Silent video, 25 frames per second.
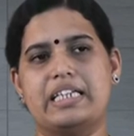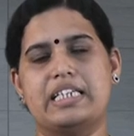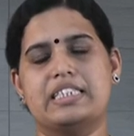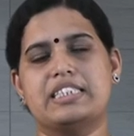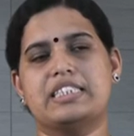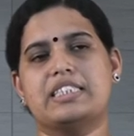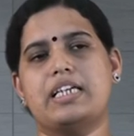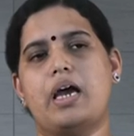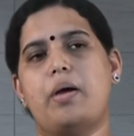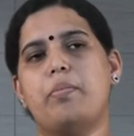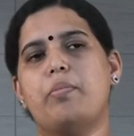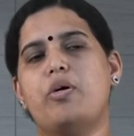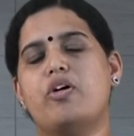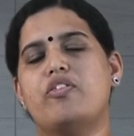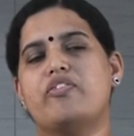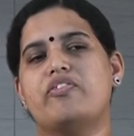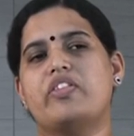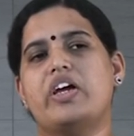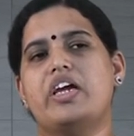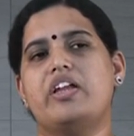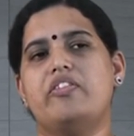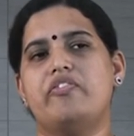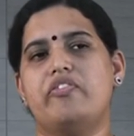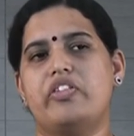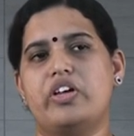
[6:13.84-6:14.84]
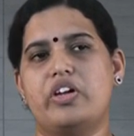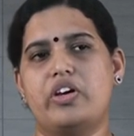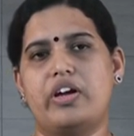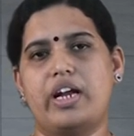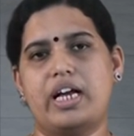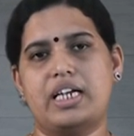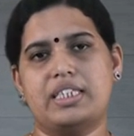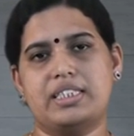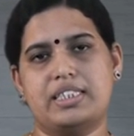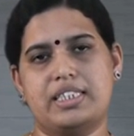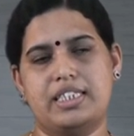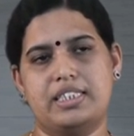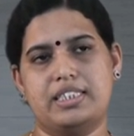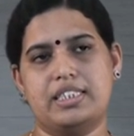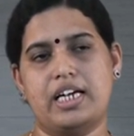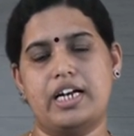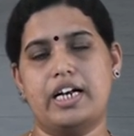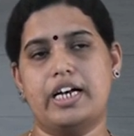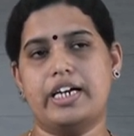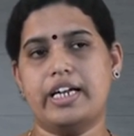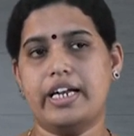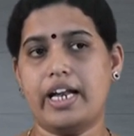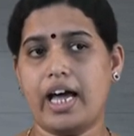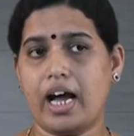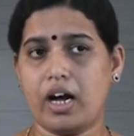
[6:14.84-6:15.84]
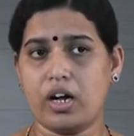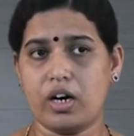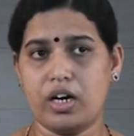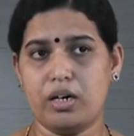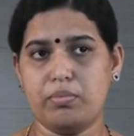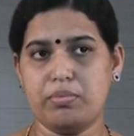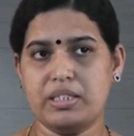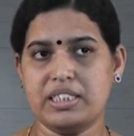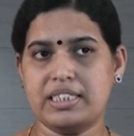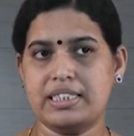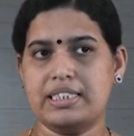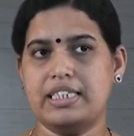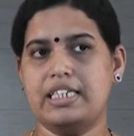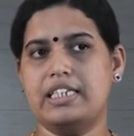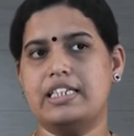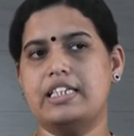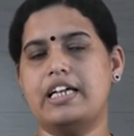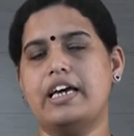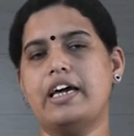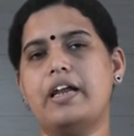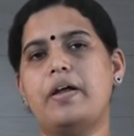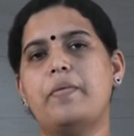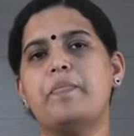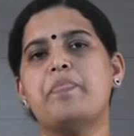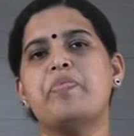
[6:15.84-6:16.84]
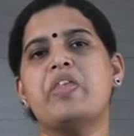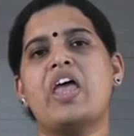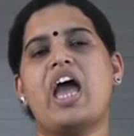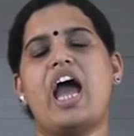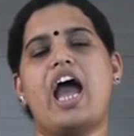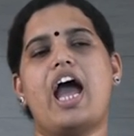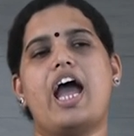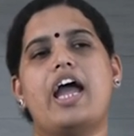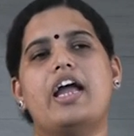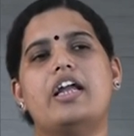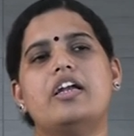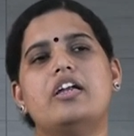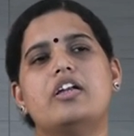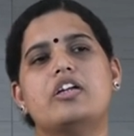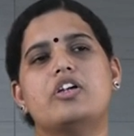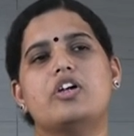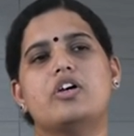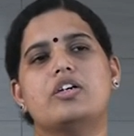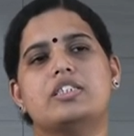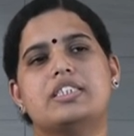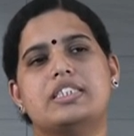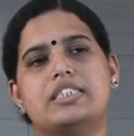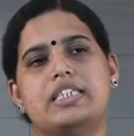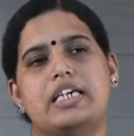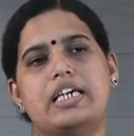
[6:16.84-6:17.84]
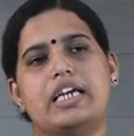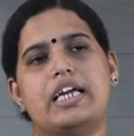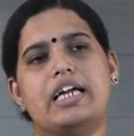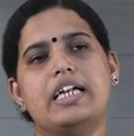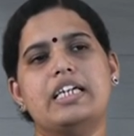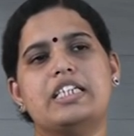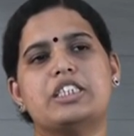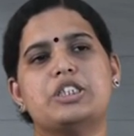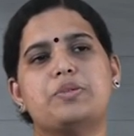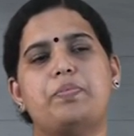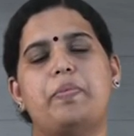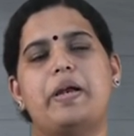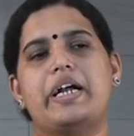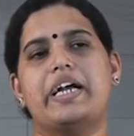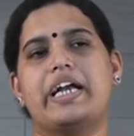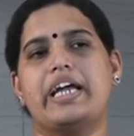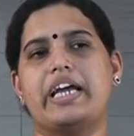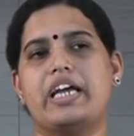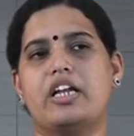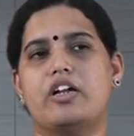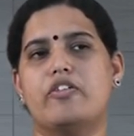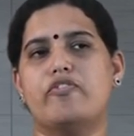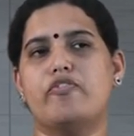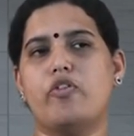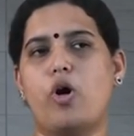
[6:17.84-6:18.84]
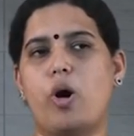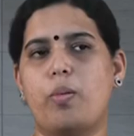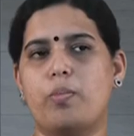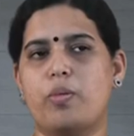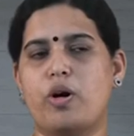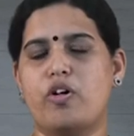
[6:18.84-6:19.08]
The stem of the inferior extensa retinaculum is seen there and you're seeing it splitting in the form